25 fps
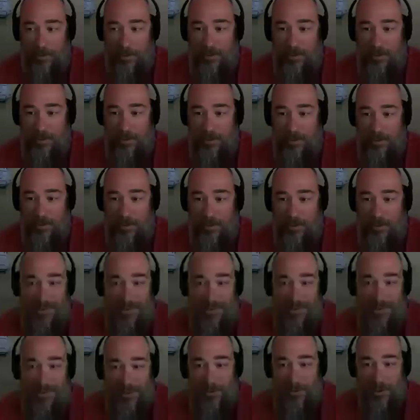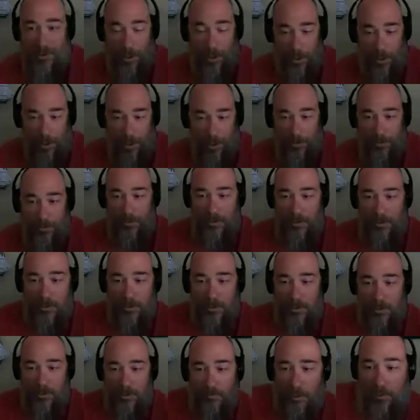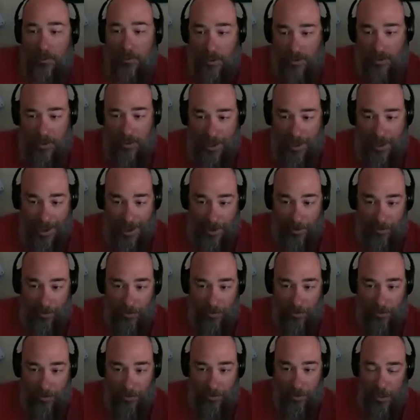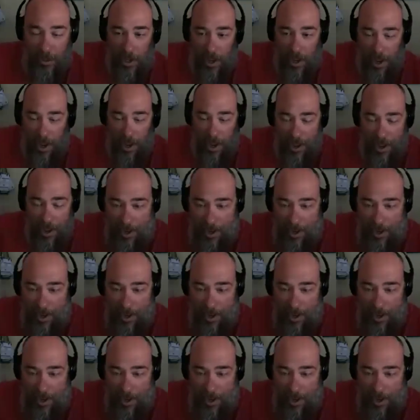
and sometimes you just need to talk to somebody and talk it out.